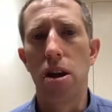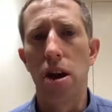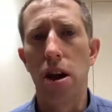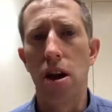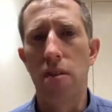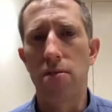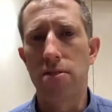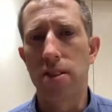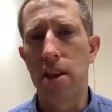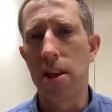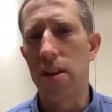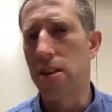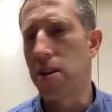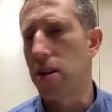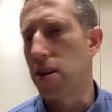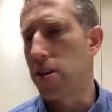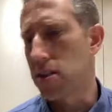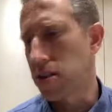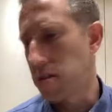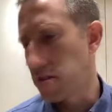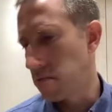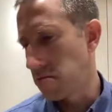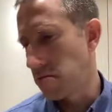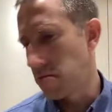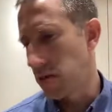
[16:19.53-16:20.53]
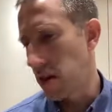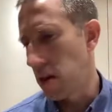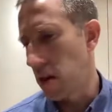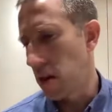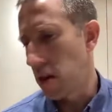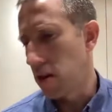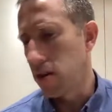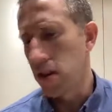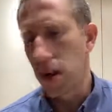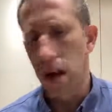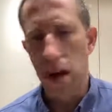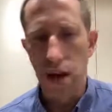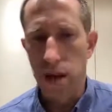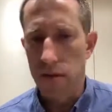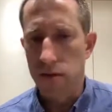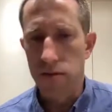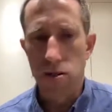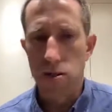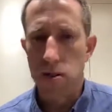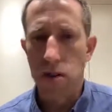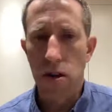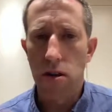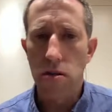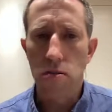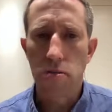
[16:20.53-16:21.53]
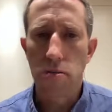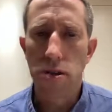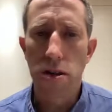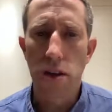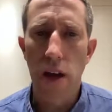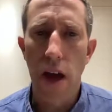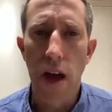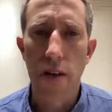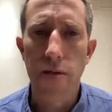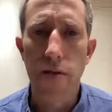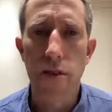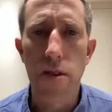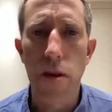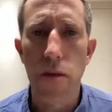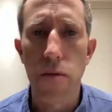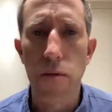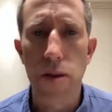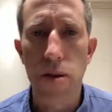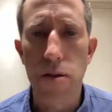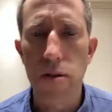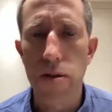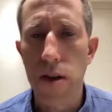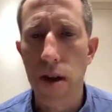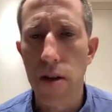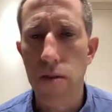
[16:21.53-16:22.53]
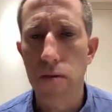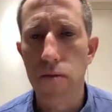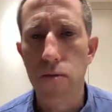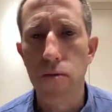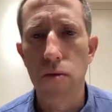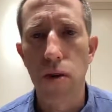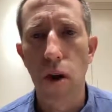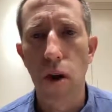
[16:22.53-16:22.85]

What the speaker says: of telling us that our lives are really heaven, that